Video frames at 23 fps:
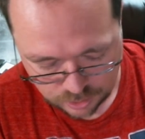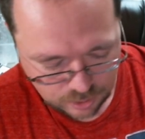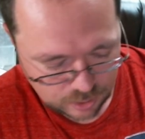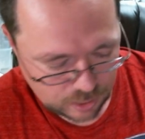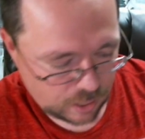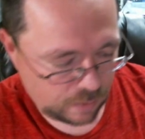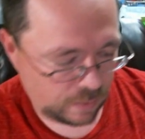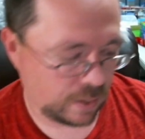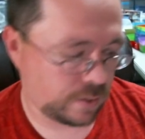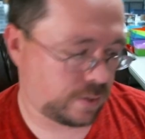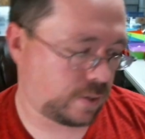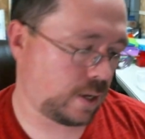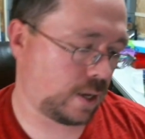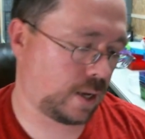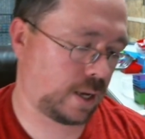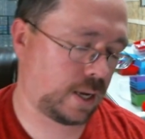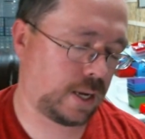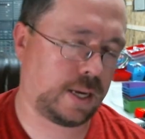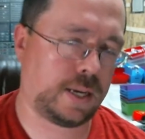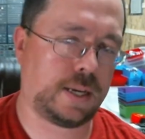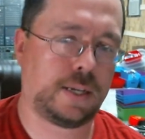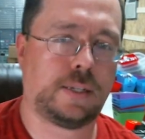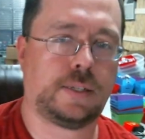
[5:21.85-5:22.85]
And that's it,
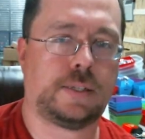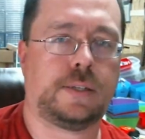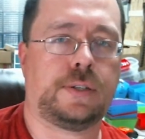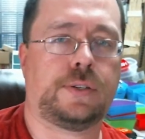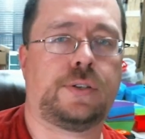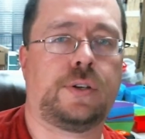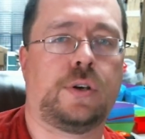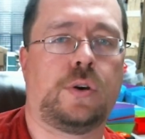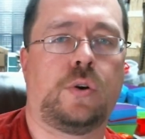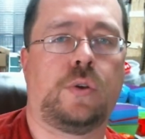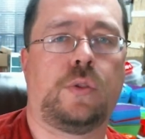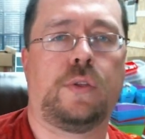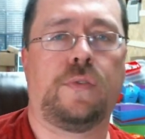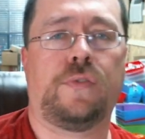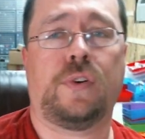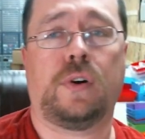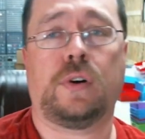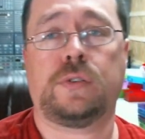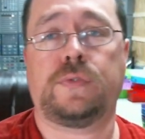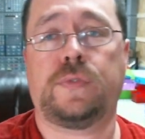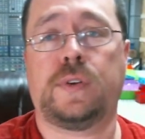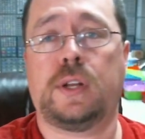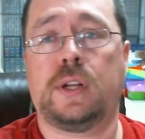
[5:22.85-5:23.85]
guys. So the
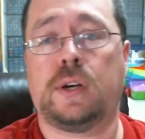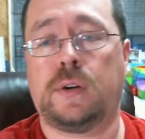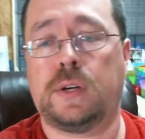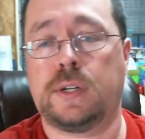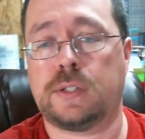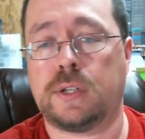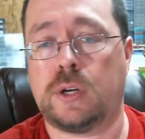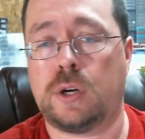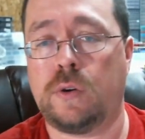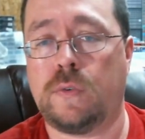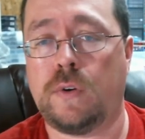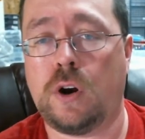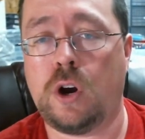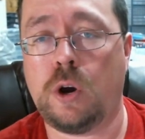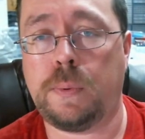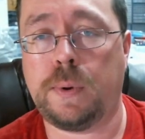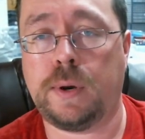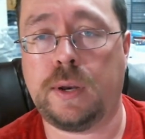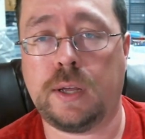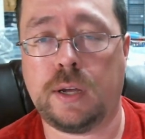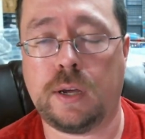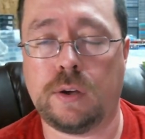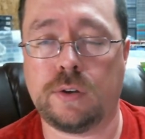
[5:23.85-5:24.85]
first video is over. I hope
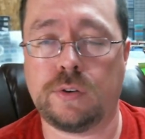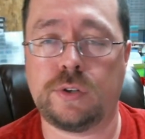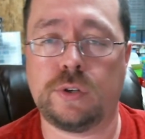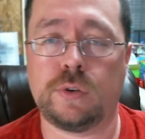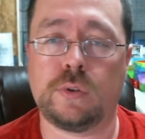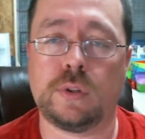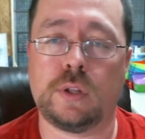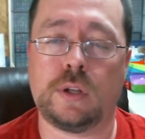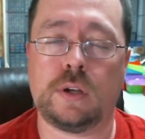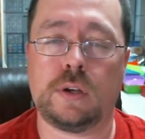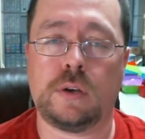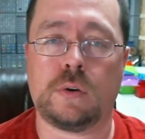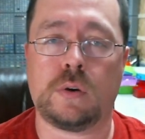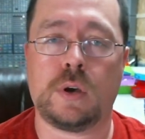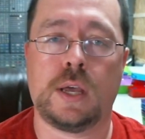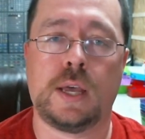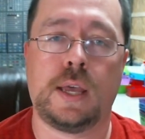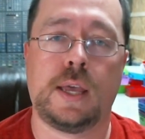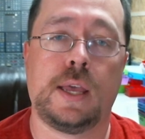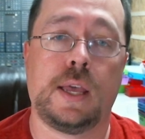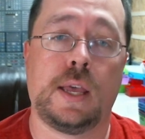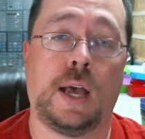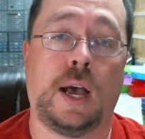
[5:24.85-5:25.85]
it didn't go too long.
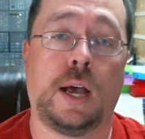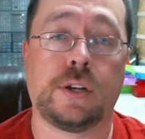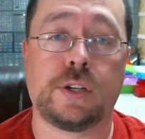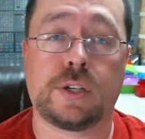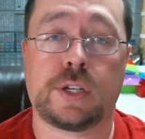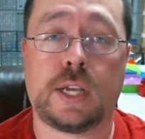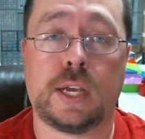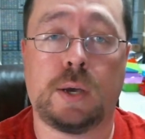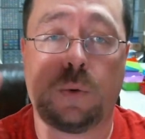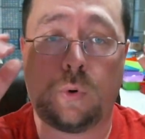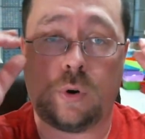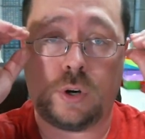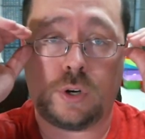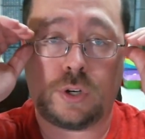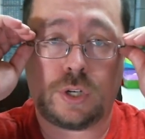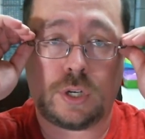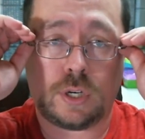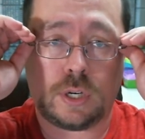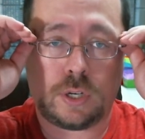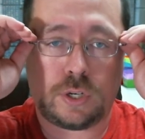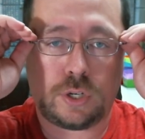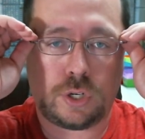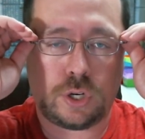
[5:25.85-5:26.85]
I just kind of wanted
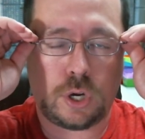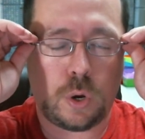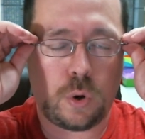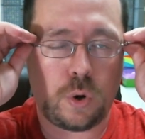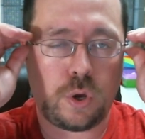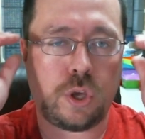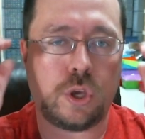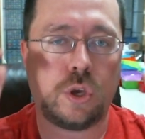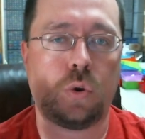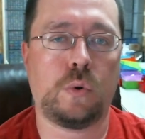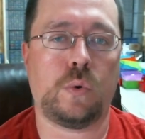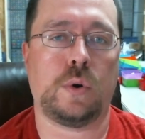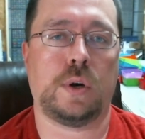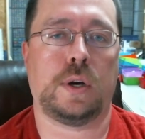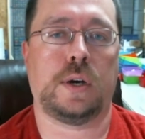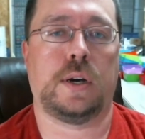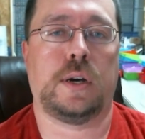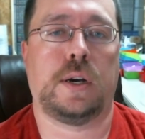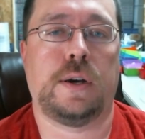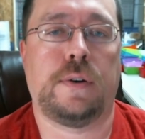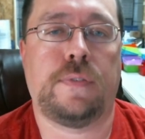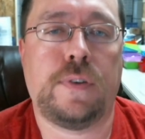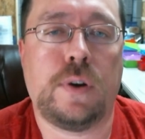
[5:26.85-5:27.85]
to show you,
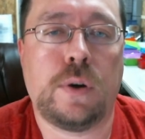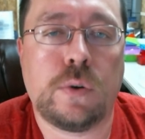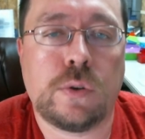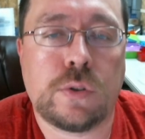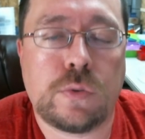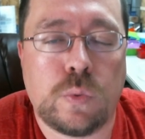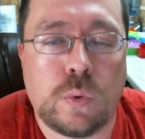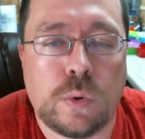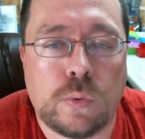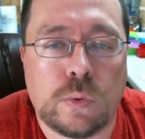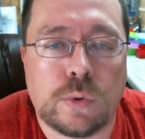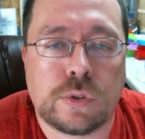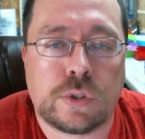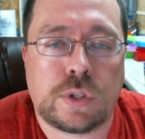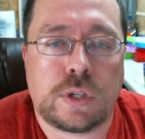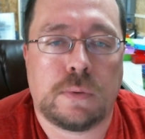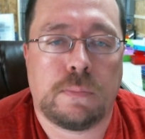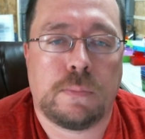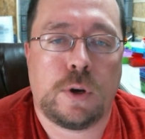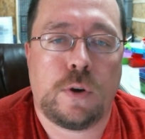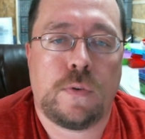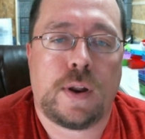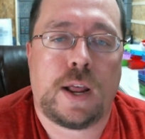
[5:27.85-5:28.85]
uh, folks, what was
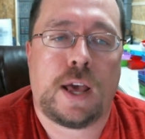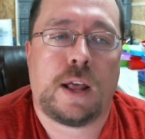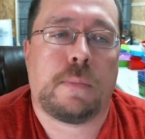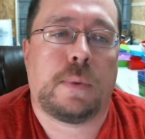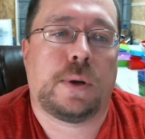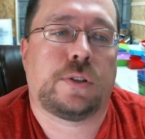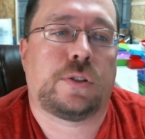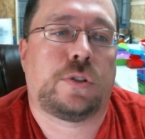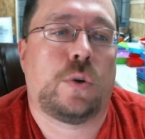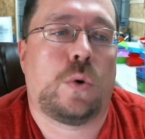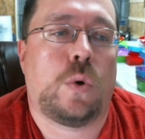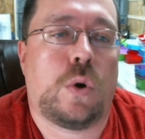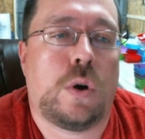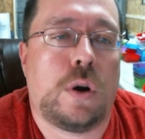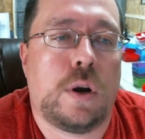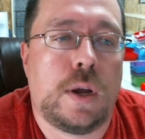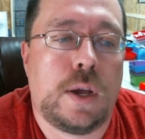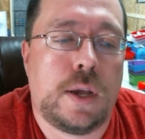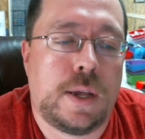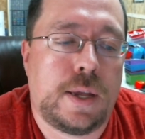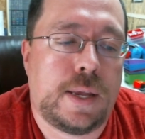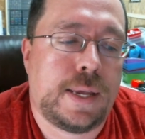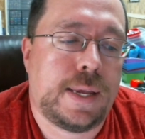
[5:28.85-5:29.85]
moving out of my store.
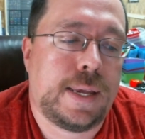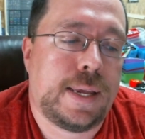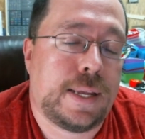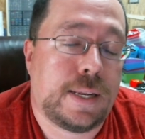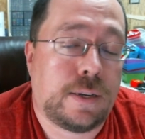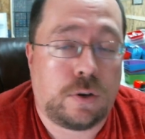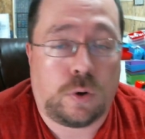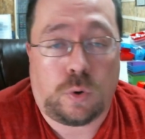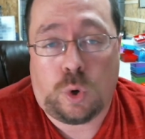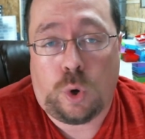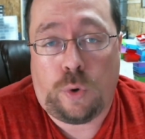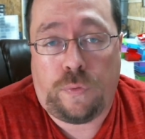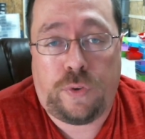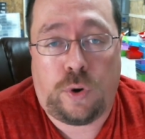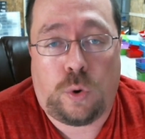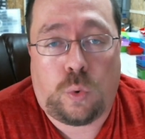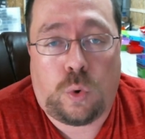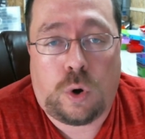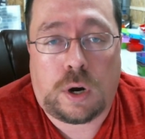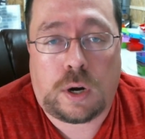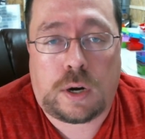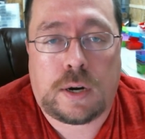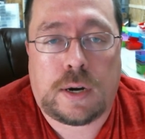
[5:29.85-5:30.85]
Don't know if it'll
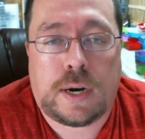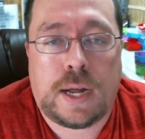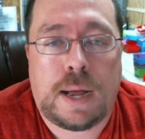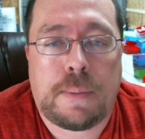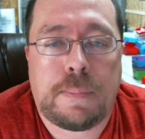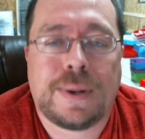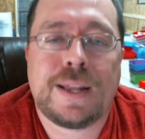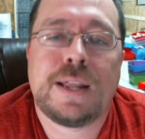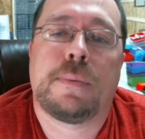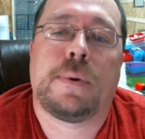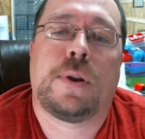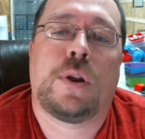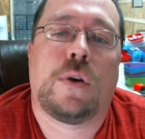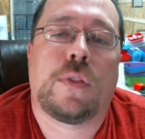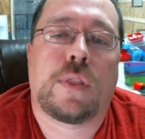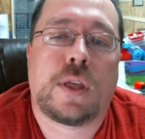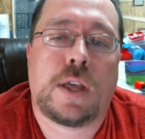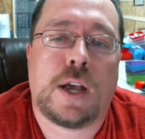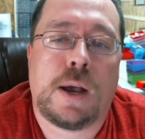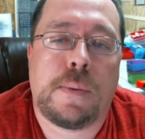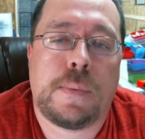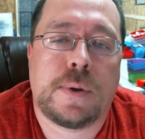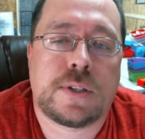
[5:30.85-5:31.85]
work or not, but let me know in the
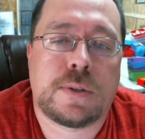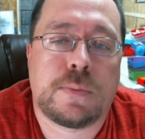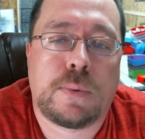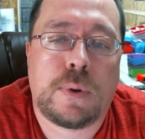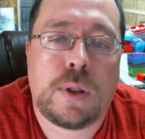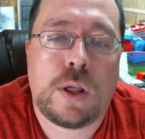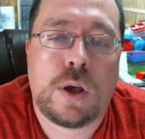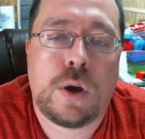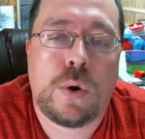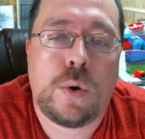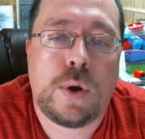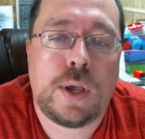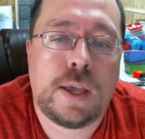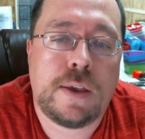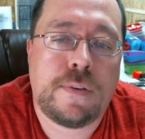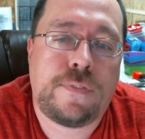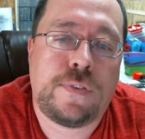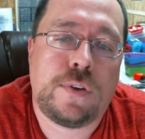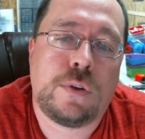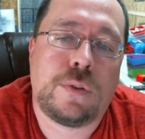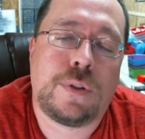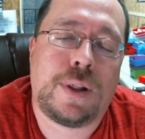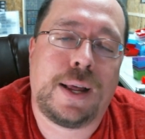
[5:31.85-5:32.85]
comments below
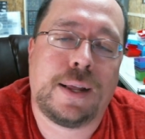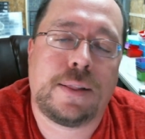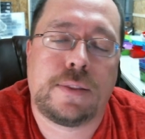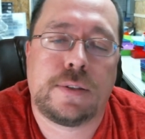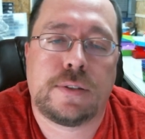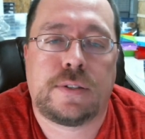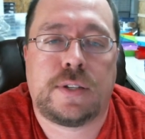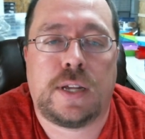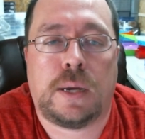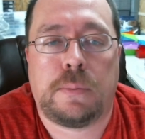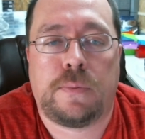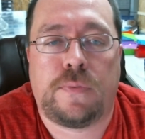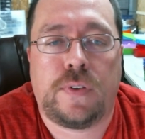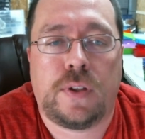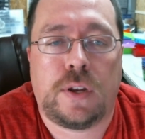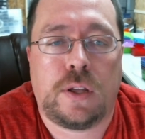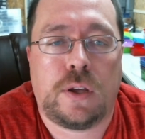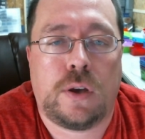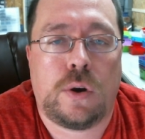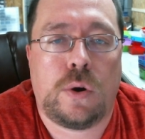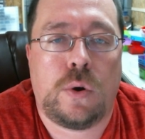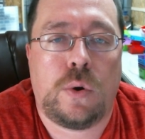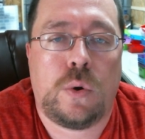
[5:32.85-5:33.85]
if you like this type of
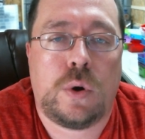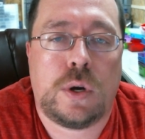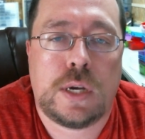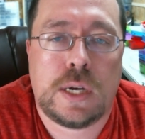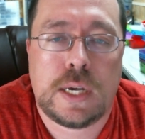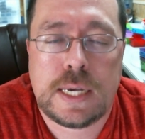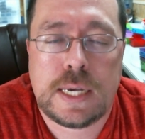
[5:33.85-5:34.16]
video.